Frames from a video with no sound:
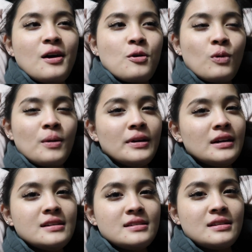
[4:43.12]

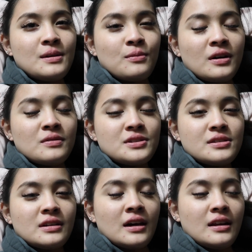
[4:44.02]
Wamagan is team one, which
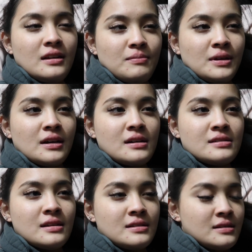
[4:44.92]
is good
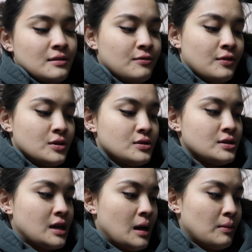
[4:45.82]
because it's the
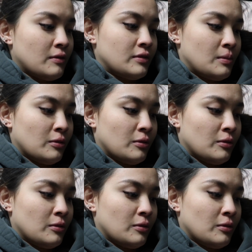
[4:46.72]
first game of their